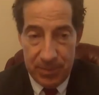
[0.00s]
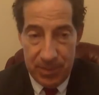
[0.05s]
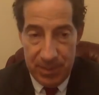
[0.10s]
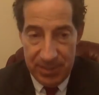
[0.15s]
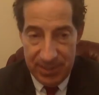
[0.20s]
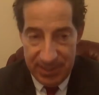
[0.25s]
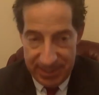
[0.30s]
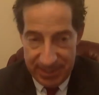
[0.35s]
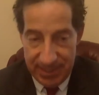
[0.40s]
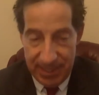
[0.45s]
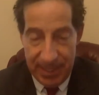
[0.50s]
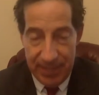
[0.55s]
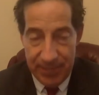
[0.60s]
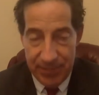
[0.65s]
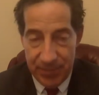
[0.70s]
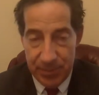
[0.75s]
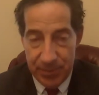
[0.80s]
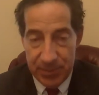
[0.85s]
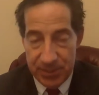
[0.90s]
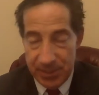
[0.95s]
slate
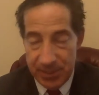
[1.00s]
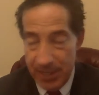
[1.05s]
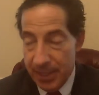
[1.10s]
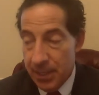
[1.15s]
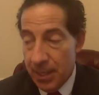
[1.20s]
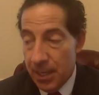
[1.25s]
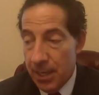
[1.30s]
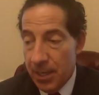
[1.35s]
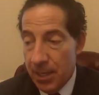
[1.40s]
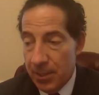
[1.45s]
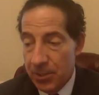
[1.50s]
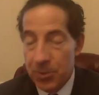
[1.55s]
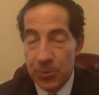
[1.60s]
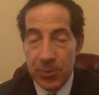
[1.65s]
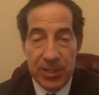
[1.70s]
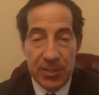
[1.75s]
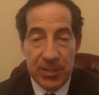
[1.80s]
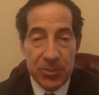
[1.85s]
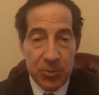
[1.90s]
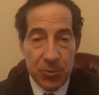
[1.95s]
from a state, you
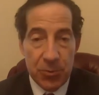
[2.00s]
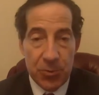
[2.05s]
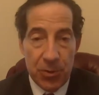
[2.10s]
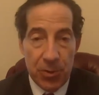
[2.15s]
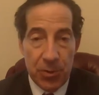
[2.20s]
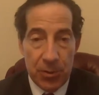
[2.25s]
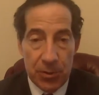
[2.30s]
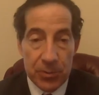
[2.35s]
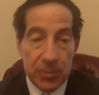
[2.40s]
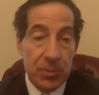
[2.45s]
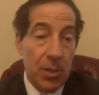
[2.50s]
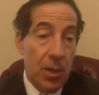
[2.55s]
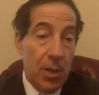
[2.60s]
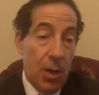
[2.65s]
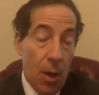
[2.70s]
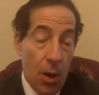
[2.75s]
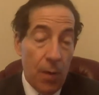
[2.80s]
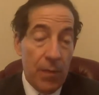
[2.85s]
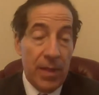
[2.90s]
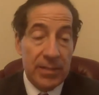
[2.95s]
need 2/3.
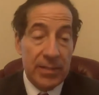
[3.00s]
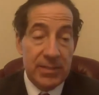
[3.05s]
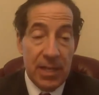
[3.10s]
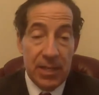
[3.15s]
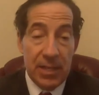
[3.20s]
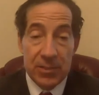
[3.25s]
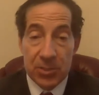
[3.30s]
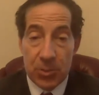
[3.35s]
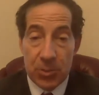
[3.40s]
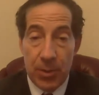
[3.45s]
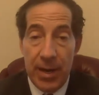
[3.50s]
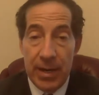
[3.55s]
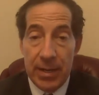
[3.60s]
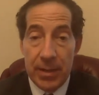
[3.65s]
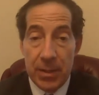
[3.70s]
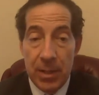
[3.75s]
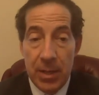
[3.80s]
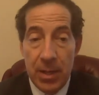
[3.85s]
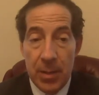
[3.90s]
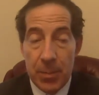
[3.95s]
Oh, that sounds
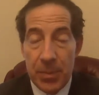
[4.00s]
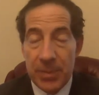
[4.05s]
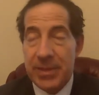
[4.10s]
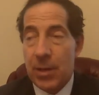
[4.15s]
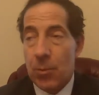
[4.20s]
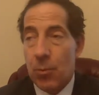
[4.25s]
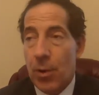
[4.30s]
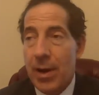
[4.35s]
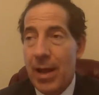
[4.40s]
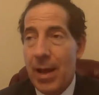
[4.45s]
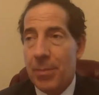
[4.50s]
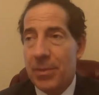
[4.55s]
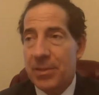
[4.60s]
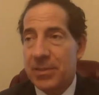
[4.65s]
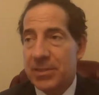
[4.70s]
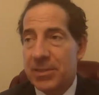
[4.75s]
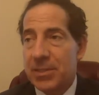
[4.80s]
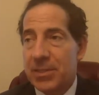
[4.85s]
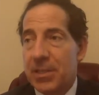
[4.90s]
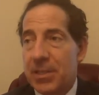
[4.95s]
great. But then what
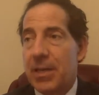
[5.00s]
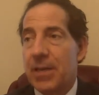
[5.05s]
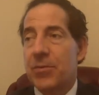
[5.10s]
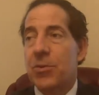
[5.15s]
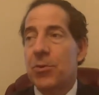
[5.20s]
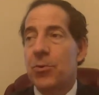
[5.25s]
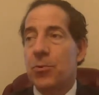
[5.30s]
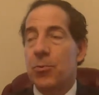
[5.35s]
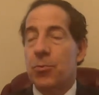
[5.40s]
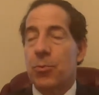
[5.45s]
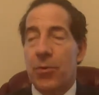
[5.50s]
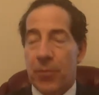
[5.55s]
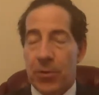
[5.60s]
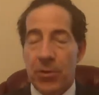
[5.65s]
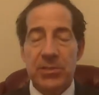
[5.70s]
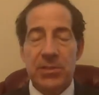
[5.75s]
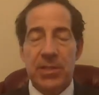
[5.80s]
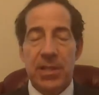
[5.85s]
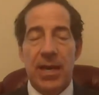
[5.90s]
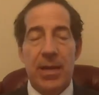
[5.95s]
happens if you
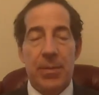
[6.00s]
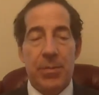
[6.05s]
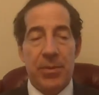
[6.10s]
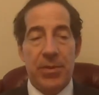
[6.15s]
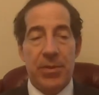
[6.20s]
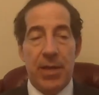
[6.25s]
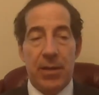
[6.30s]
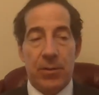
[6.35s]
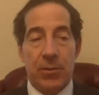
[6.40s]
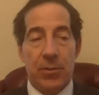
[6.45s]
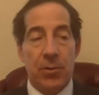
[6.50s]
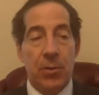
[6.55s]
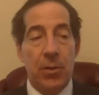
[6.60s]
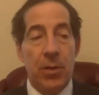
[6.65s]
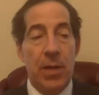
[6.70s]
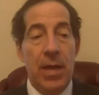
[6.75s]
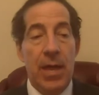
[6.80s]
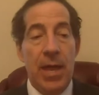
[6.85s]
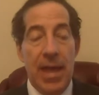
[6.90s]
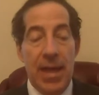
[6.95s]
reverse the hypothetical
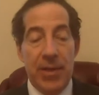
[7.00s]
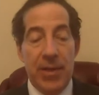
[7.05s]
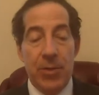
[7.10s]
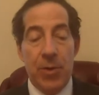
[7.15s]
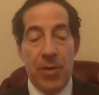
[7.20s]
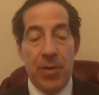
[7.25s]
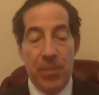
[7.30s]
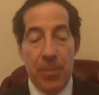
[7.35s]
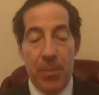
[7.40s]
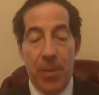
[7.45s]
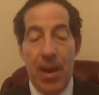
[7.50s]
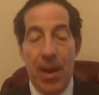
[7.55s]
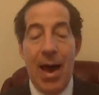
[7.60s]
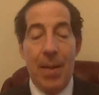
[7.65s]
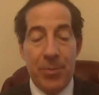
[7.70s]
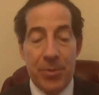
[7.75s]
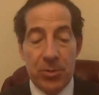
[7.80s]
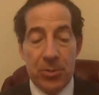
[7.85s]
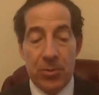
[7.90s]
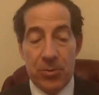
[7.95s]
and you have a
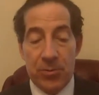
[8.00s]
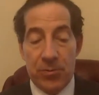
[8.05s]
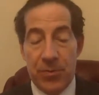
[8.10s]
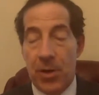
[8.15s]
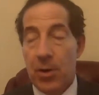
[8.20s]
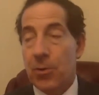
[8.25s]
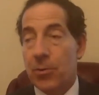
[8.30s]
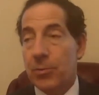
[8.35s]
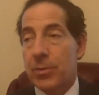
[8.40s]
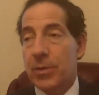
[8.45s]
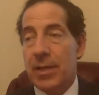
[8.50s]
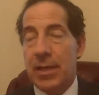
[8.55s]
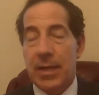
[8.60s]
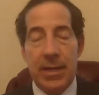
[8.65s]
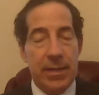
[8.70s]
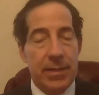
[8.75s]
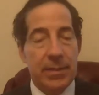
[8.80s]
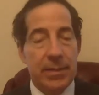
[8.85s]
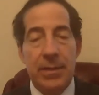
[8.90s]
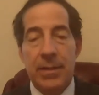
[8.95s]
popular vote
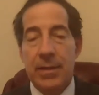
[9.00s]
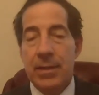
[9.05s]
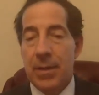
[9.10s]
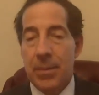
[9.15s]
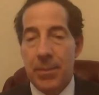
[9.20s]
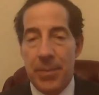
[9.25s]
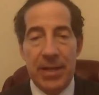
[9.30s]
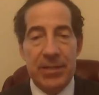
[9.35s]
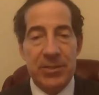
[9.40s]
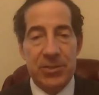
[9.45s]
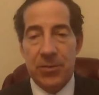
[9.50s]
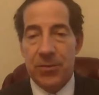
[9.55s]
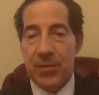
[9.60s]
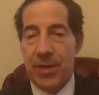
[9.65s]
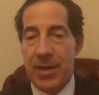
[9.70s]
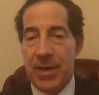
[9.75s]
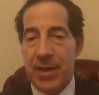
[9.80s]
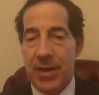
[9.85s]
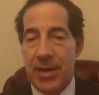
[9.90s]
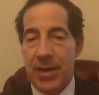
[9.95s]
in
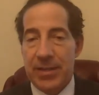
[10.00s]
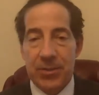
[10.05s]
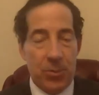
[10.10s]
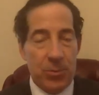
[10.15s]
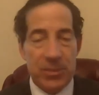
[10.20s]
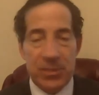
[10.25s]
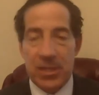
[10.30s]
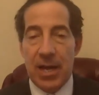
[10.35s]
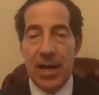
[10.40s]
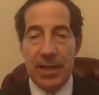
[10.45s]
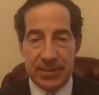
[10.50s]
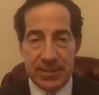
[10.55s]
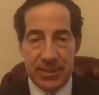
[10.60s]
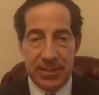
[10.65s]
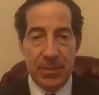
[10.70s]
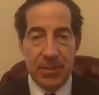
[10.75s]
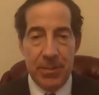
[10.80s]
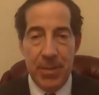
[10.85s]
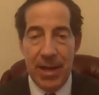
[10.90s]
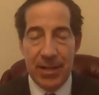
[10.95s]
Pennsylvania or
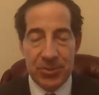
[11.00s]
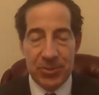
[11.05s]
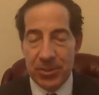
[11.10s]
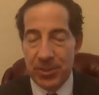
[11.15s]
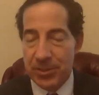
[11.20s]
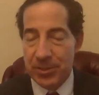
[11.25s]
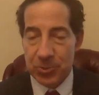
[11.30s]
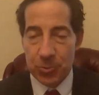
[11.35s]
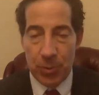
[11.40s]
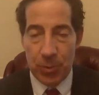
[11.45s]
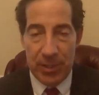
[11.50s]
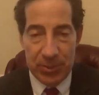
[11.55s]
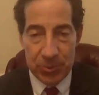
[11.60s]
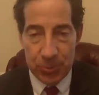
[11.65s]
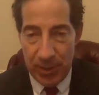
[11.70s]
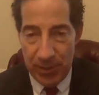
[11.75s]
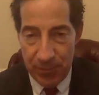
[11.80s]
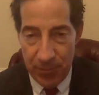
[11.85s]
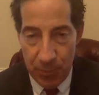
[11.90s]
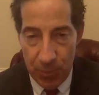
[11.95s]
Wisconsin, imagine in
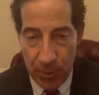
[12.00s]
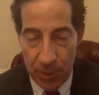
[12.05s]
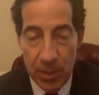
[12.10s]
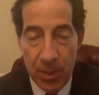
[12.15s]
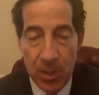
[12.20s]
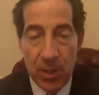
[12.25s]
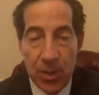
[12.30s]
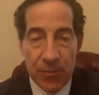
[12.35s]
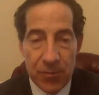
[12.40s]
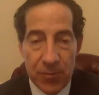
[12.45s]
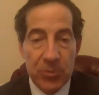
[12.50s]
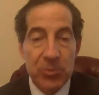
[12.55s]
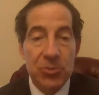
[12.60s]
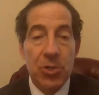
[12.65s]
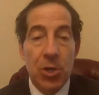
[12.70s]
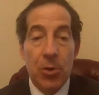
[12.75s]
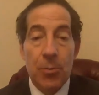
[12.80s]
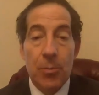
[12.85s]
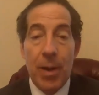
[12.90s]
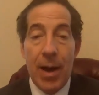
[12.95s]
2024, for
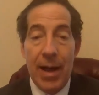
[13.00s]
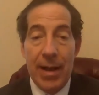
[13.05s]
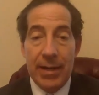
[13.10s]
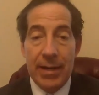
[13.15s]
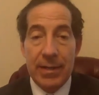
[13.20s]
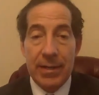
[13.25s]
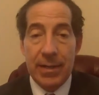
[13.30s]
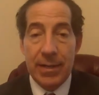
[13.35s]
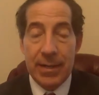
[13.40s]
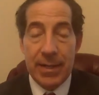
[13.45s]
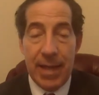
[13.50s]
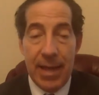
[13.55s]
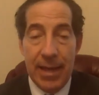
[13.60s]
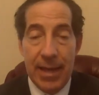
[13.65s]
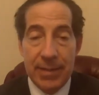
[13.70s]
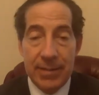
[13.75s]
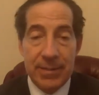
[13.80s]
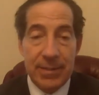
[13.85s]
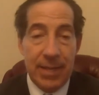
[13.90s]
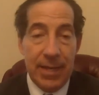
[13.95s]
Joe Biden,
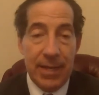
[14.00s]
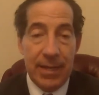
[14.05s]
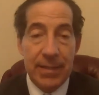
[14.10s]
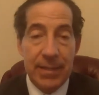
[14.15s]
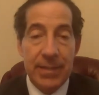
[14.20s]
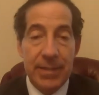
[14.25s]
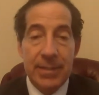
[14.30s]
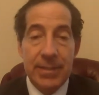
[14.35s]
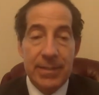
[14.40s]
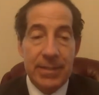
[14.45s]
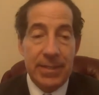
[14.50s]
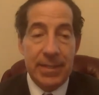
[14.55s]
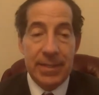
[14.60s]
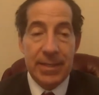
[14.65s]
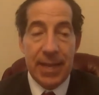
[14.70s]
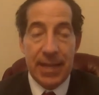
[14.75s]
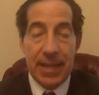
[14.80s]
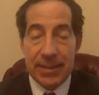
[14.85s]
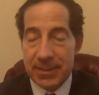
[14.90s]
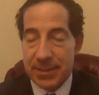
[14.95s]
again, say he
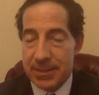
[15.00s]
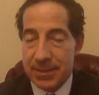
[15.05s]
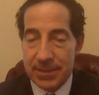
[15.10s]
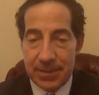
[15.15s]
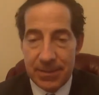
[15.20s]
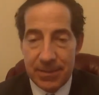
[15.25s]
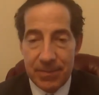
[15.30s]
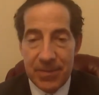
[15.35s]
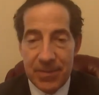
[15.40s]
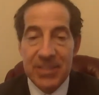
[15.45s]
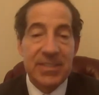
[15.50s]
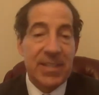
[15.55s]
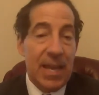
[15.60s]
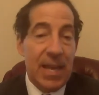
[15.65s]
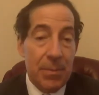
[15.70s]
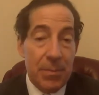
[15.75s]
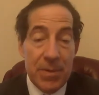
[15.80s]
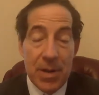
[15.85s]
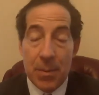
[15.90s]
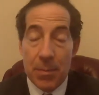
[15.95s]
gets the
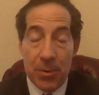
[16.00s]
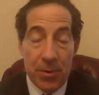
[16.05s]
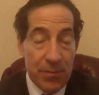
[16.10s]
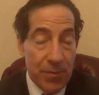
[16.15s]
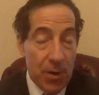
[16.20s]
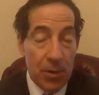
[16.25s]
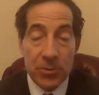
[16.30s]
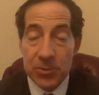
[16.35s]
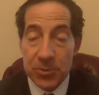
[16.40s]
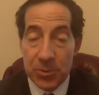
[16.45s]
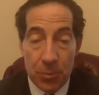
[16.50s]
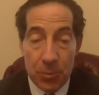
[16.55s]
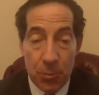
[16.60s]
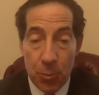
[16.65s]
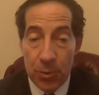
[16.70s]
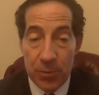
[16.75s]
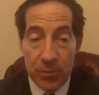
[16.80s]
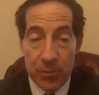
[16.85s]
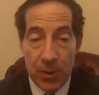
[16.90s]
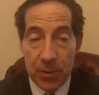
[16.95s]
same number of votes or
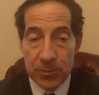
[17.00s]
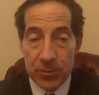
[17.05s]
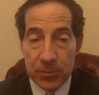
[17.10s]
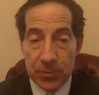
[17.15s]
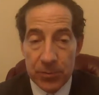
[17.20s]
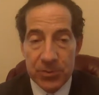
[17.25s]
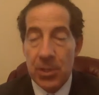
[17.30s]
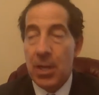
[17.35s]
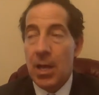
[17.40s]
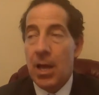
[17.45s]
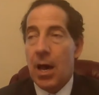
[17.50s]
more votes,